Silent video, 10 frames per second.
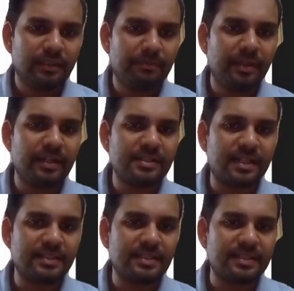The
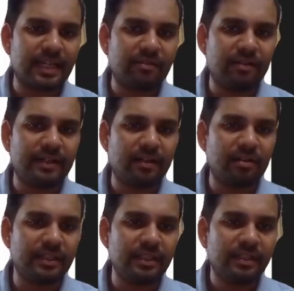bearing stress is
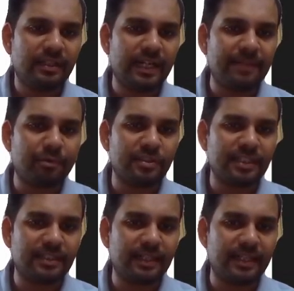calculated on the net
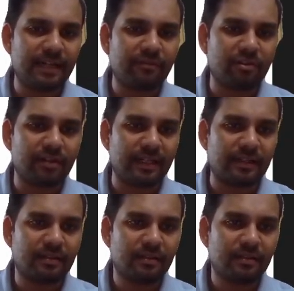projected area of contact.